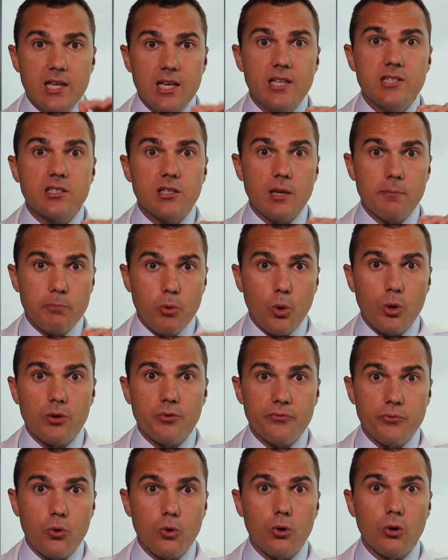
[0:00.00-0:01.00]
is
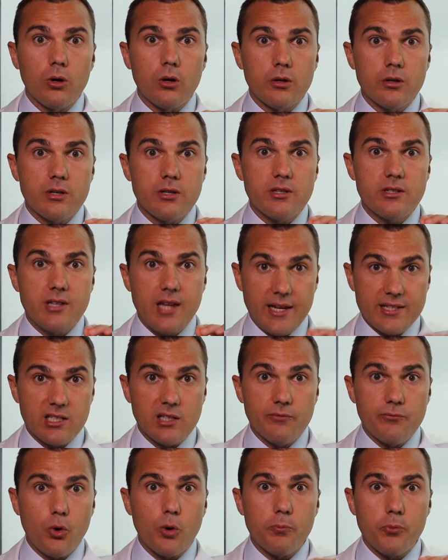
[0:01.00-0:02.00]
important for
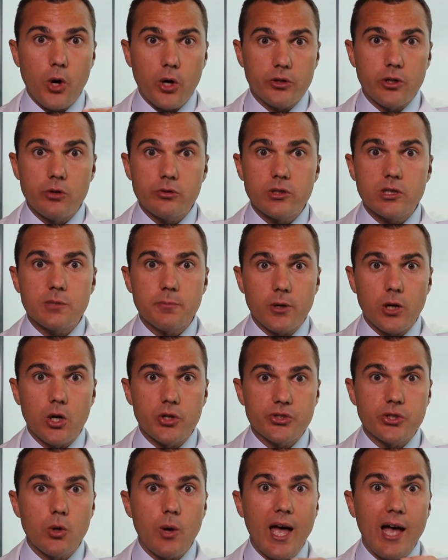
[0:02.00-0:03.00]
testing for prognosis, but
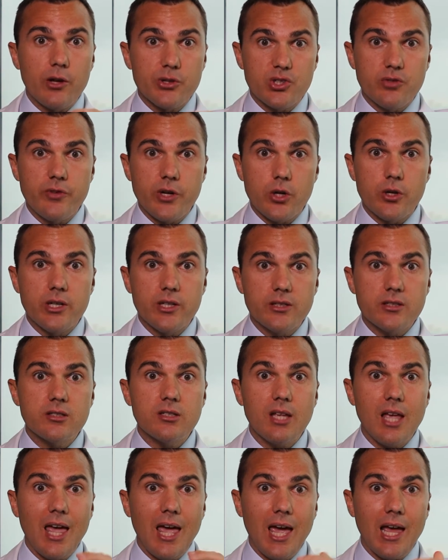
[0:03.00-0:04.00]
also how severe it
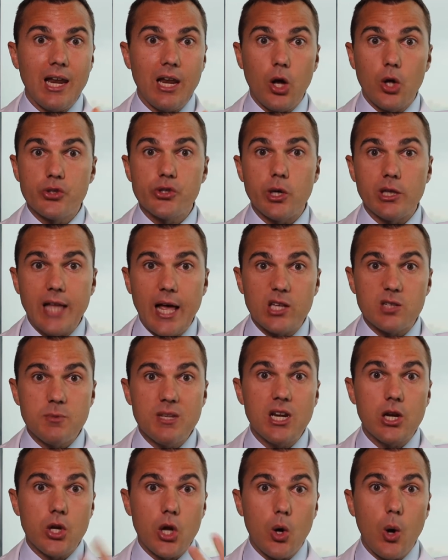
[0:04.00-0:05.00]
is, and it also allows me
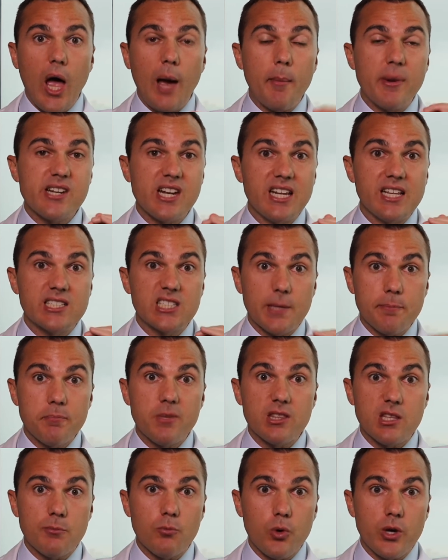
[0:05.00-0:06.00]
to know how much I need to
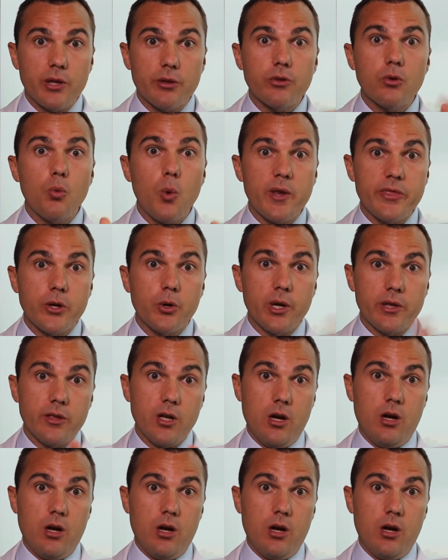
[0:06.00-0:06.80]
supplement them with when they're in the